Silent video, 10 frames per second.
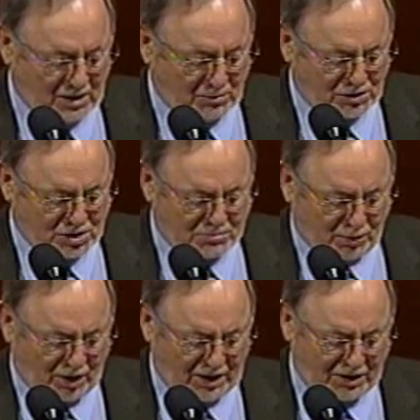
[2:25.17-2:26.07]
Most
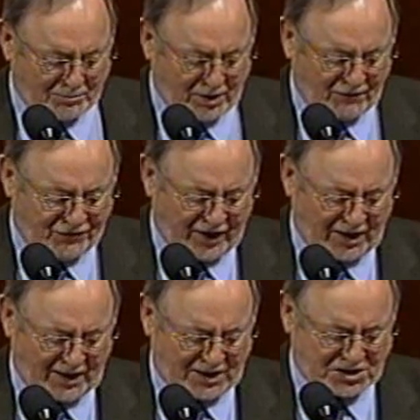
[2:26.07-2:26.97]
importantly, the bill
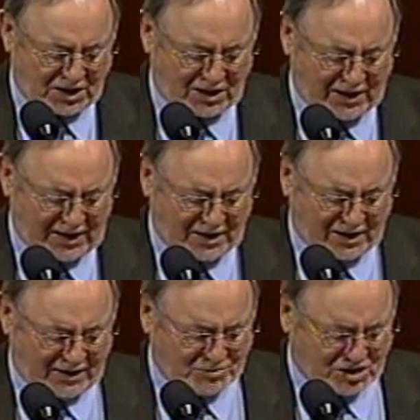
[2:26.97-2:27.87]
finalized the land
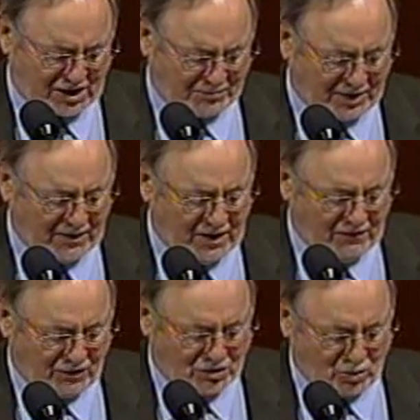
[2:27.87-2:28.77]
claim settlement
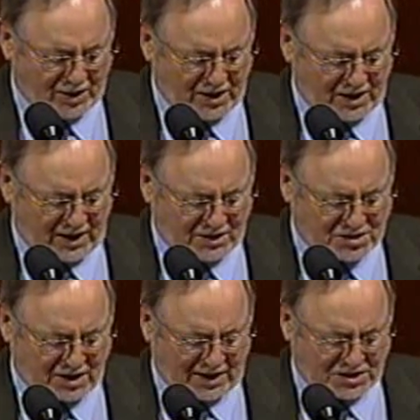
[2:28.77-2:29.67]
for
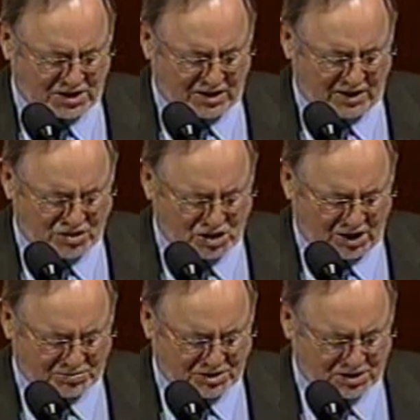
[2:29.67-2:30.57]
20,000 Alaska Native
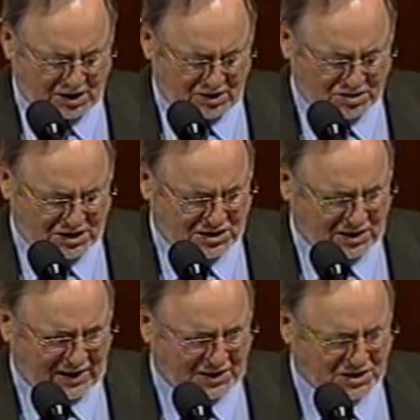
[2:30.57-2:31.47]
jobs in southeast
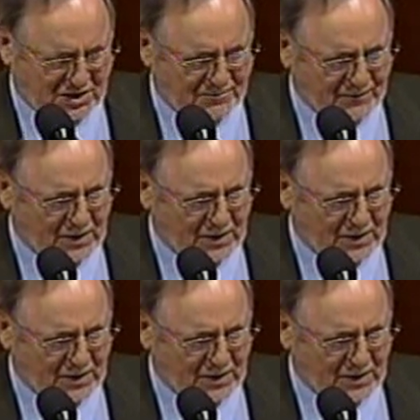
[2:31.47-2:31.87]
Alaska.